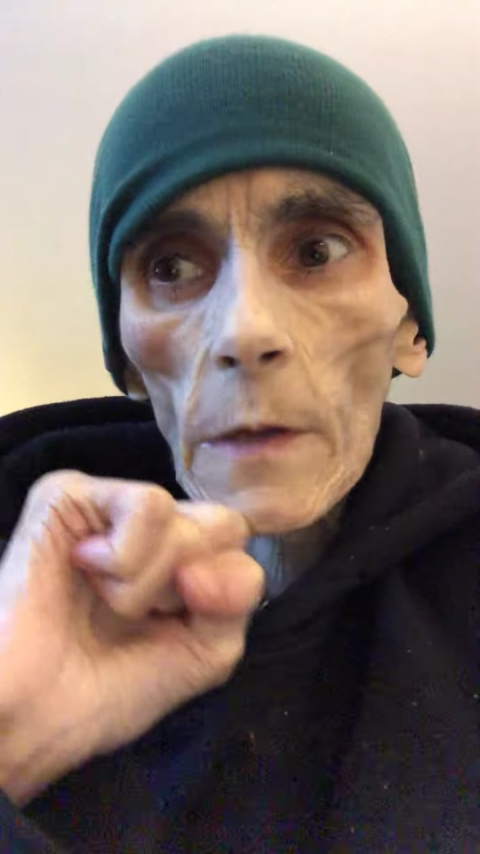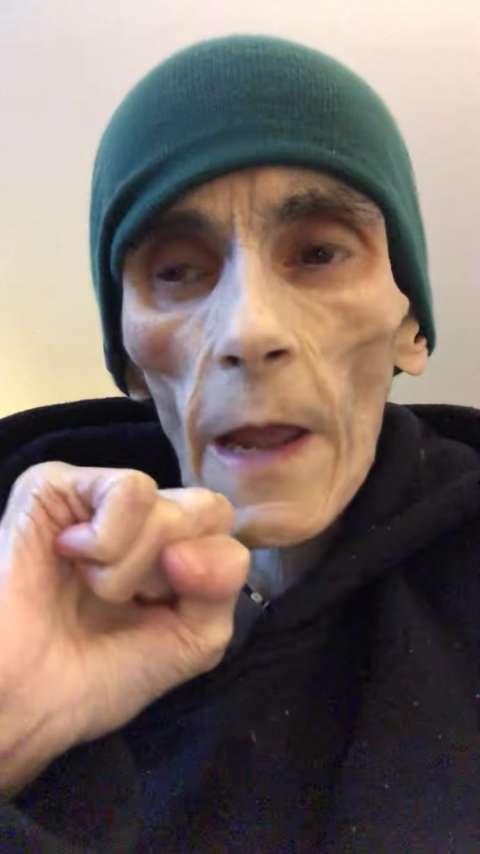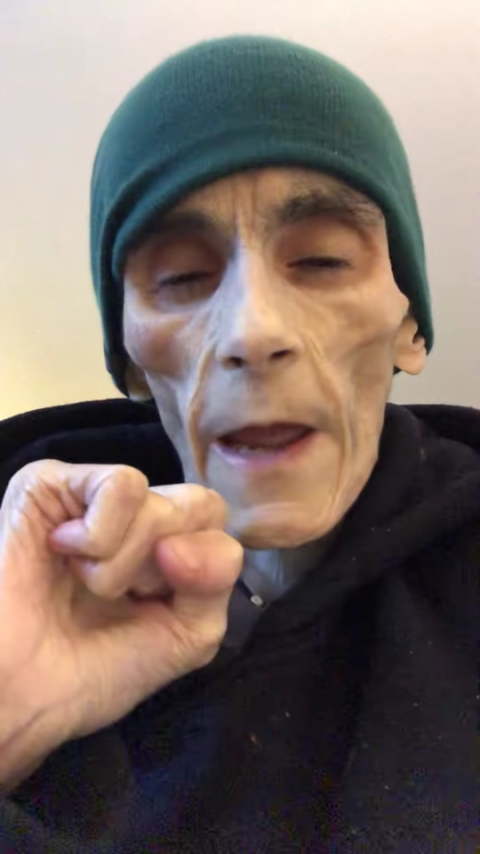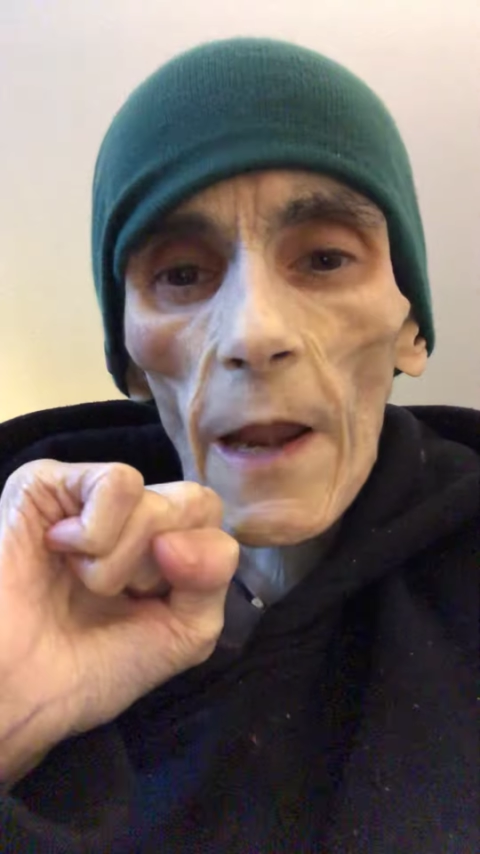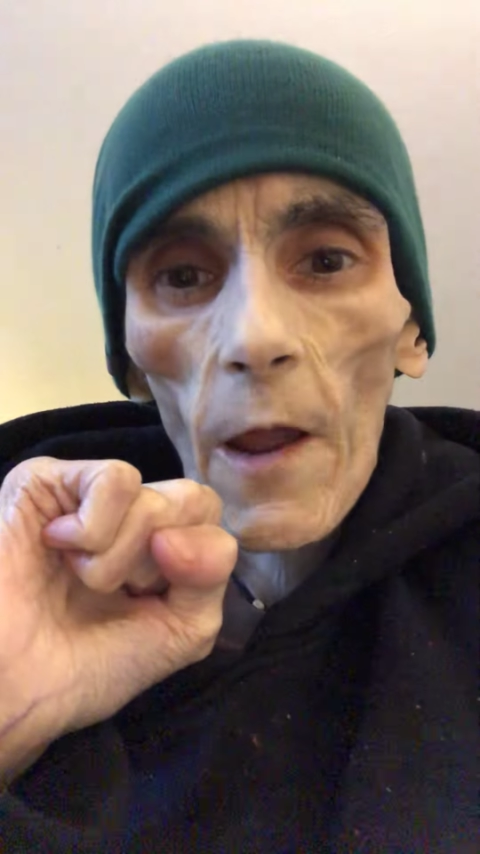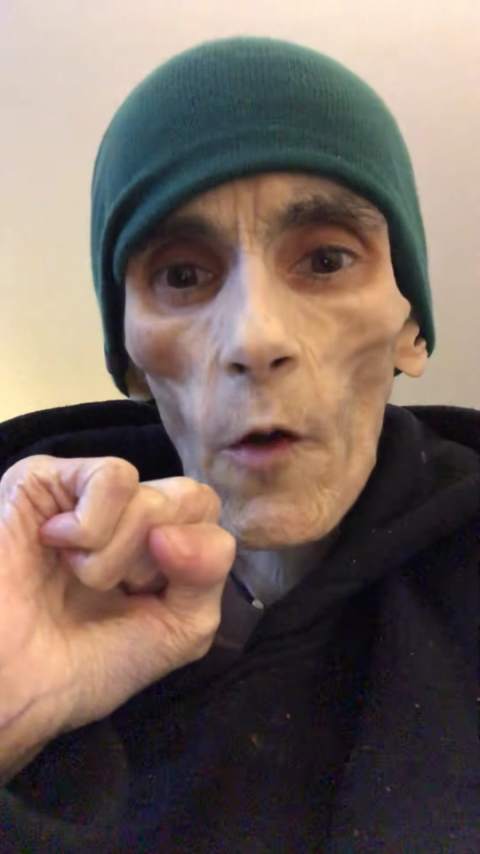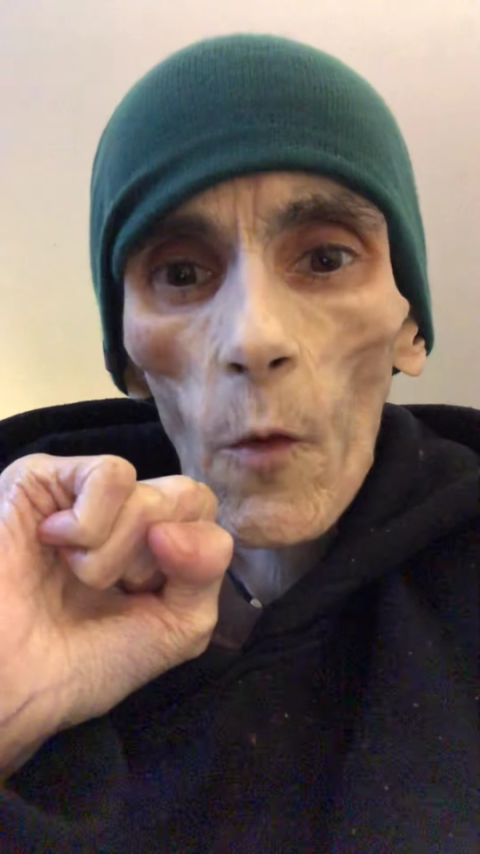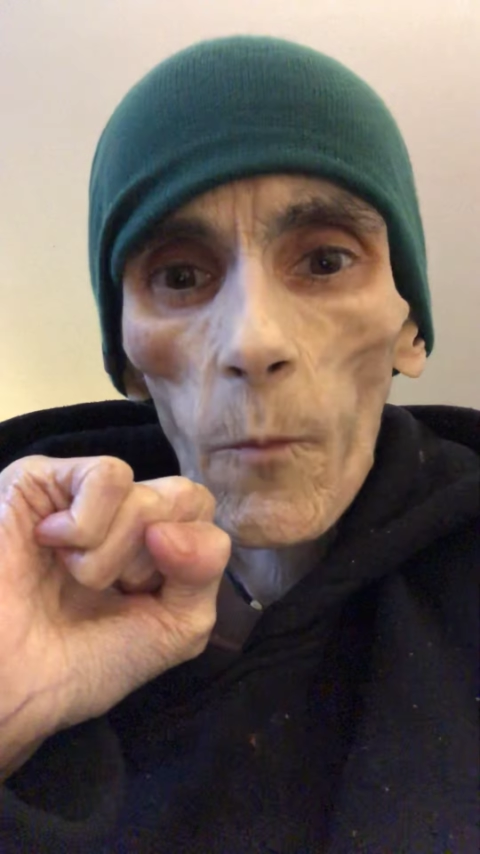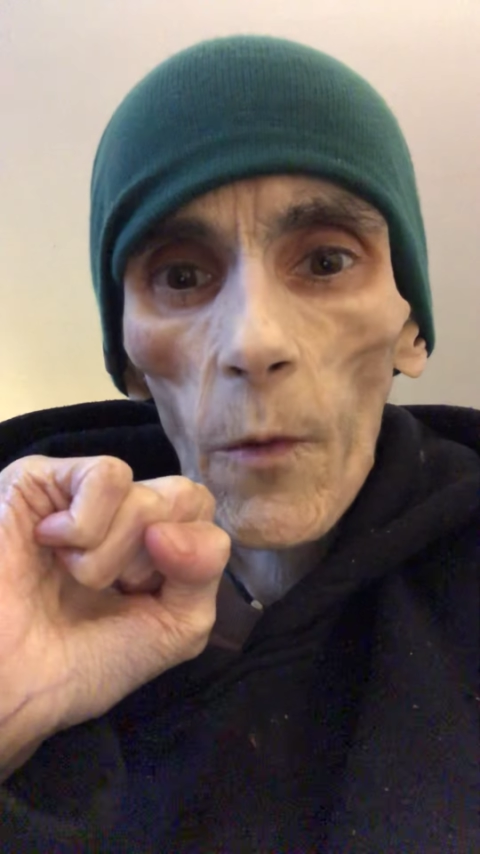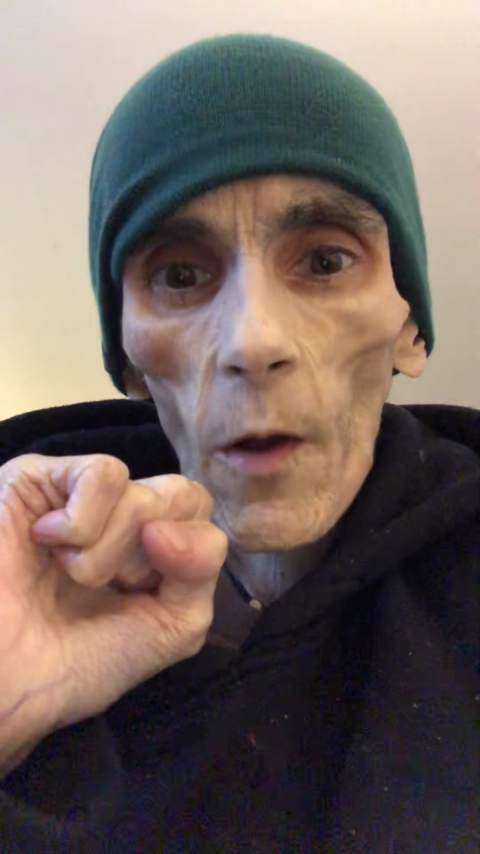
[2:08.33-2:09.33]
And I
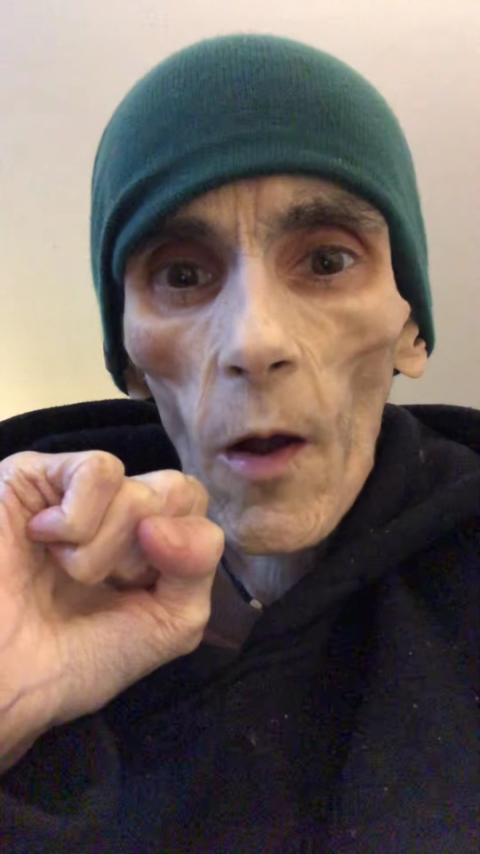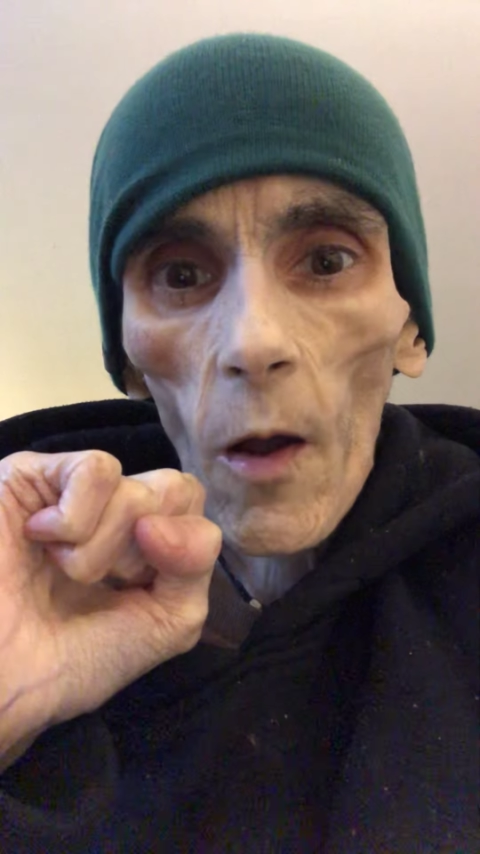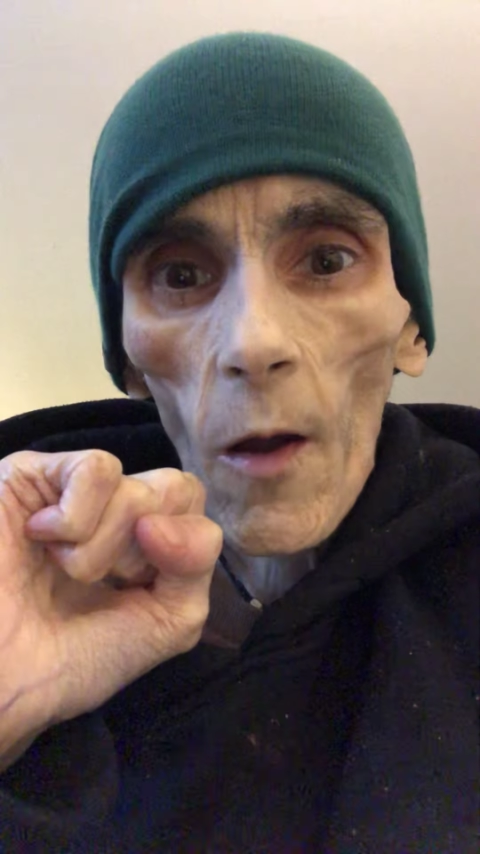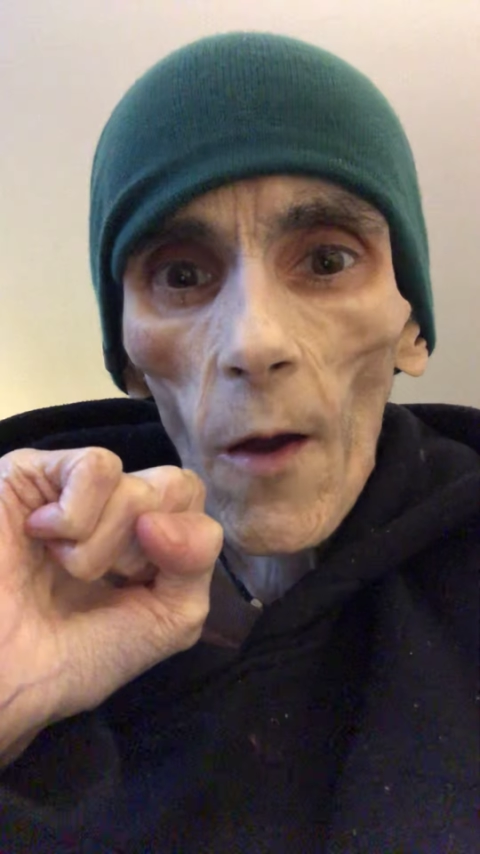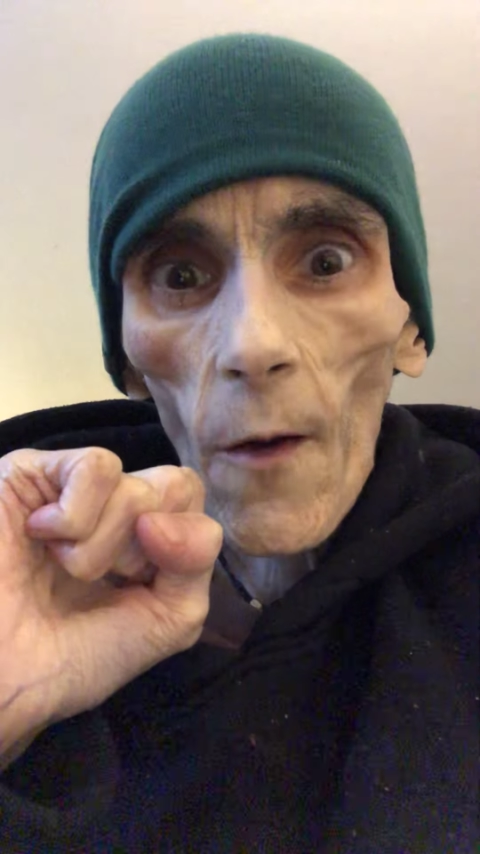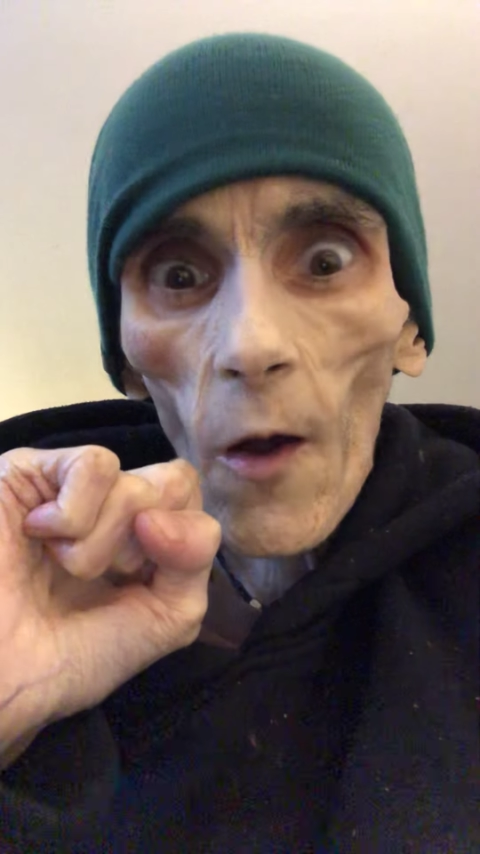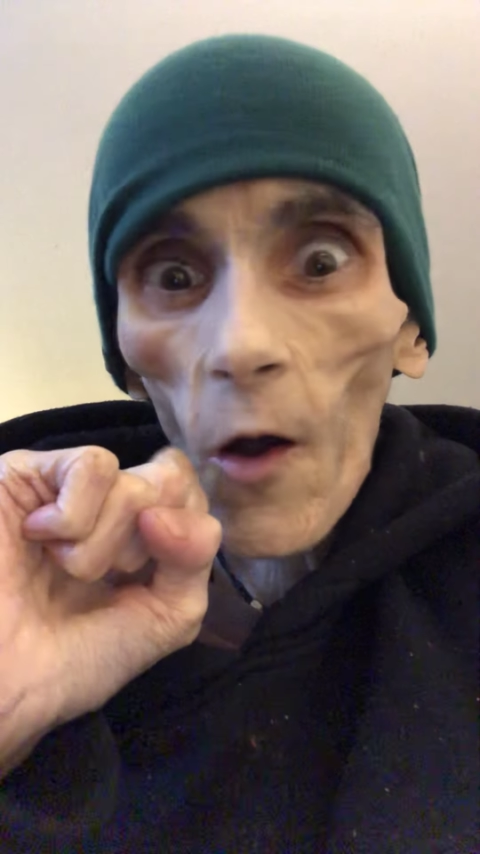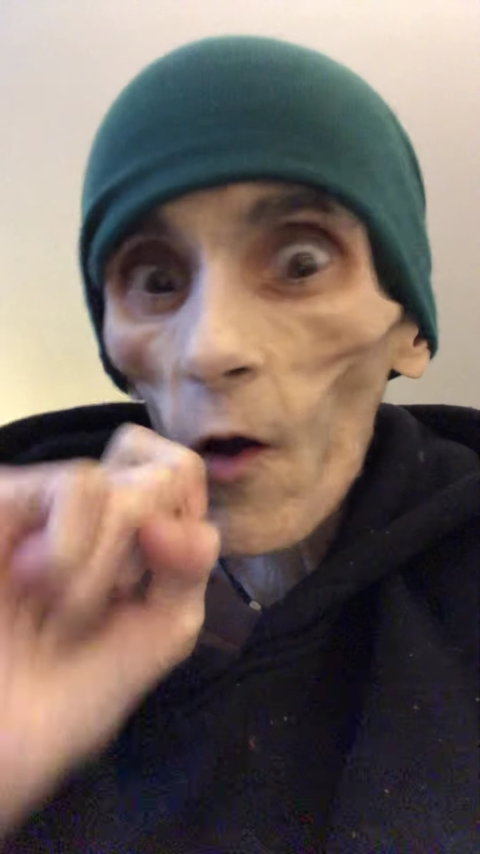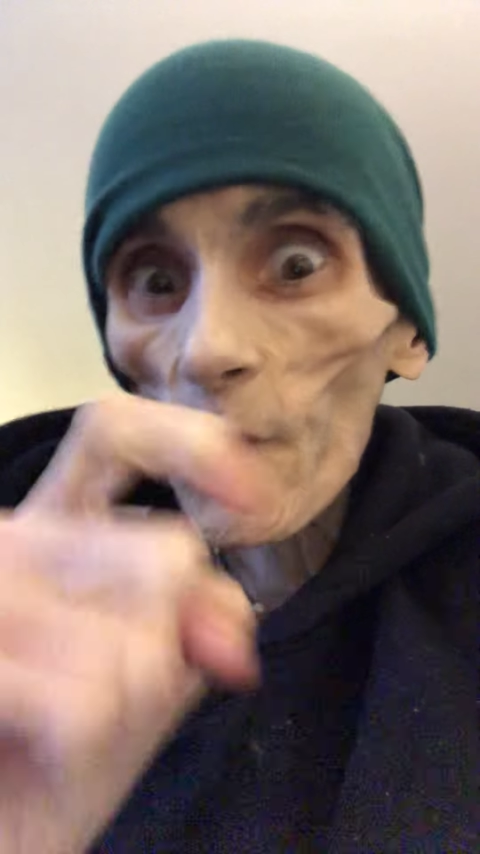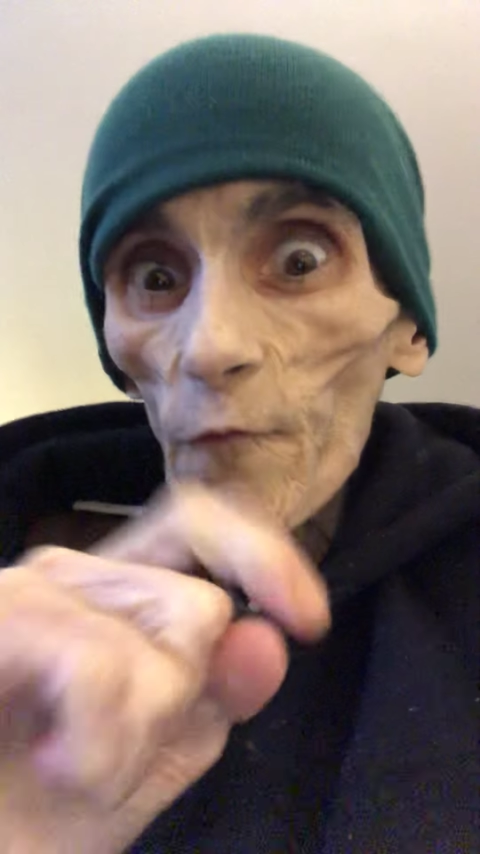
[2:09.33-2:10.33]
hope
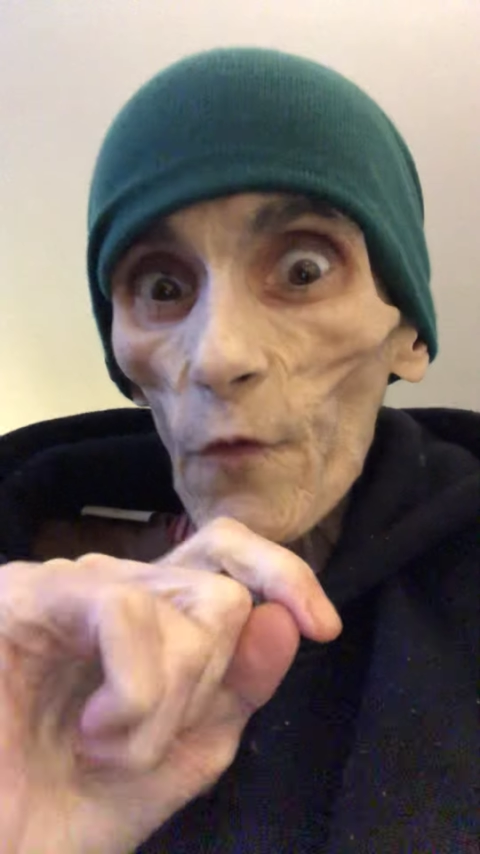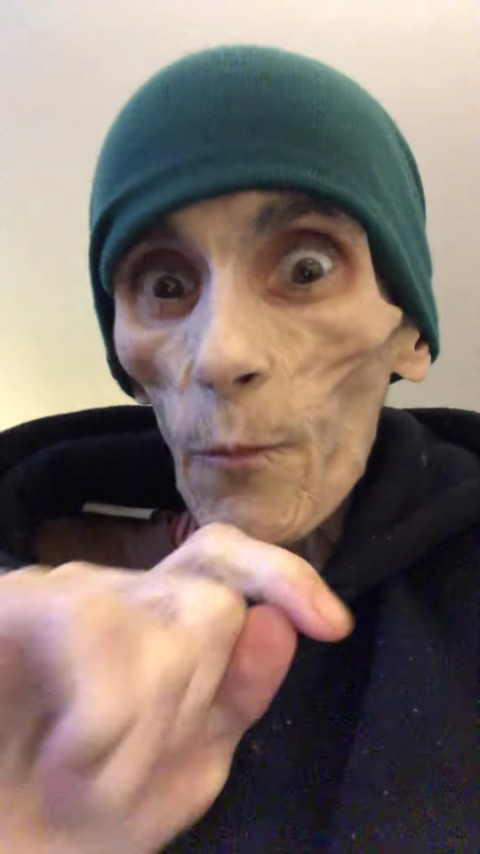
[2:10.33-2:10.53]
all of your